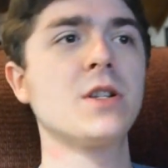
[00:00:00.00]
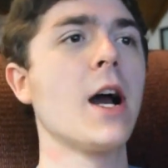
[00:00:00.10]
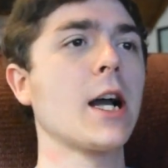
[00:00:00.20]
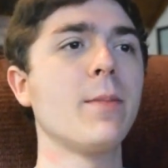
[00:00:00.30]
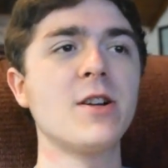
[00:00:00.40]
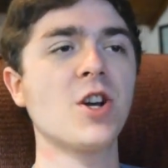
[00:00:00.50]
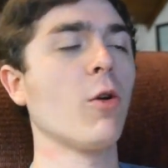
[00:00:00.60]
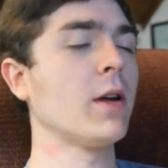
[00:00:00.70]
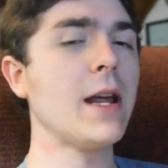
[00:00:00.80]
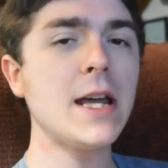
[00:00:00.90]
He's not going to be a
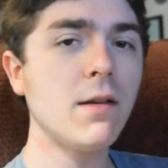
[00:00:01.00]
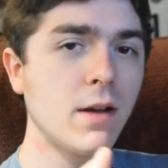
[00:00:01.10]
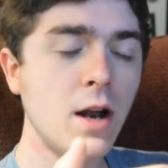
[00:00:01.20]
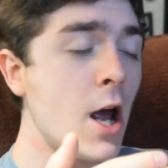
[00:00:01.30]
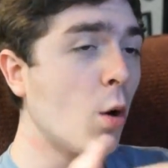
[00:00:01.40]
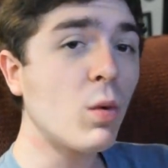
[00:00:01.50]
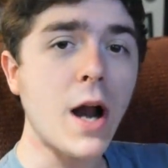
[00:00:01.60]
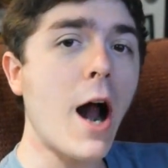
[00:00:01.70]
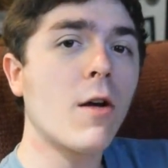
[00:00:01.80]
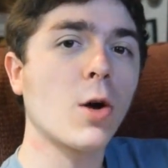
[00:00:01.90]
joke. And they even
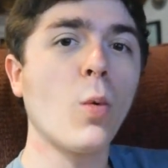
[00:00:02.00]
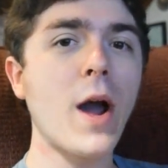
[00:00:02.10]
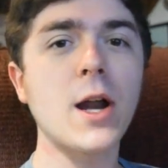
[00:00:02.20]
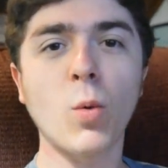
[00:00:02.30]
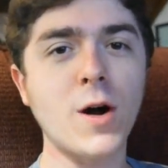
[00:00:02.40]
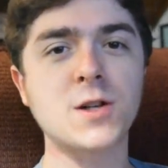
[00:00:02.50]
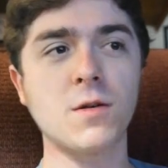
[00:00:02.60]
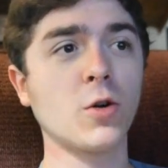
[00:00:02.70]
went out of their way to watch